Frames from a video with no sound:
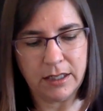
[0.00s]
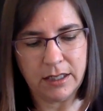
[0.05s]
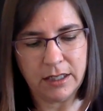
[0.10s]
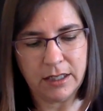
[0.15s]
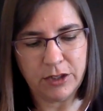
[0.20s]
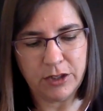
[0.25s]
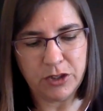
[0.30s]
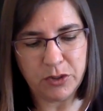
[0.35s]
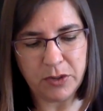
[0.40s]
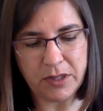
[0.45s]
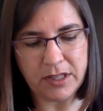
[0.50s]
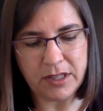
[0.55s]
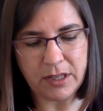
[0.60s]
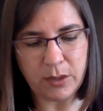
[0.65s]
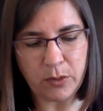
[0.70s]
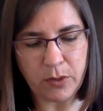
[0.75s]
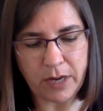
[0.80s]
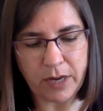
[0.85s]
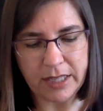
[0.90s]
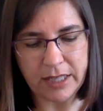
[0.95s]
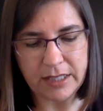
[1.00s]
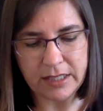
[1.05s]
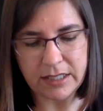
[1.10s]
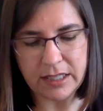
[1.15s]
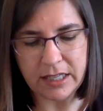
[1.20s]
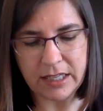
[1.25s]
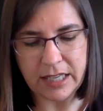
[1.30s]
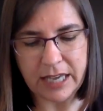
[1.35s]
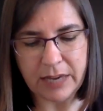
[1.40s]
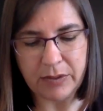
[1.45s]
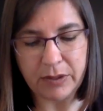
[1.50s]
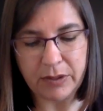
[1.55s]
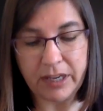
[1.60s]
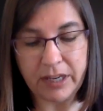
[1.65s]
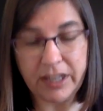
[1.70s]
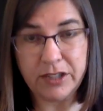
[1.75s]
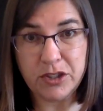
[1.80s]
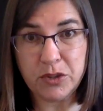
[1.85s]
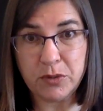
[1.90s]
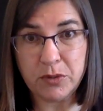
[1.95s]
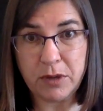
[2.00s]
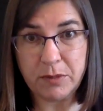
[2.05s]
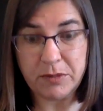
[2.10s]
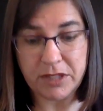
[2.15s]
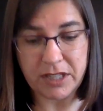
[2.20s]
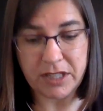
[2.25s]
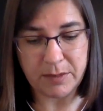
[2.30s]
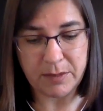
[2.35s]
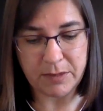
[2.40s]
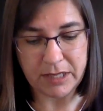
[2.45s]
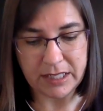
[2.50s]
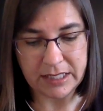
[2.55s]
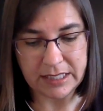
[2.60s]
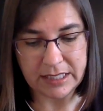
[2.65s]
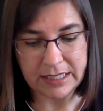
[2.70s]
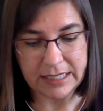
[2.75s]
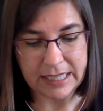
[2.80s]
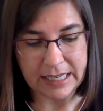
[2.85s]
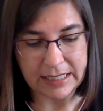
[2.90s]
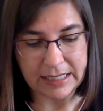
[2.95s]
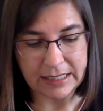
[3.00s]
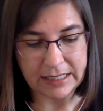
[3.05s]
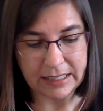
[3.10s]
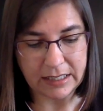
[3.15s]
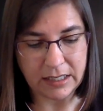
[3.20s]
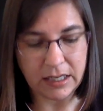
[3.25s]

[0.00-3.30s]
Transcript: During the quiet study hour, I interrupted him at his desk.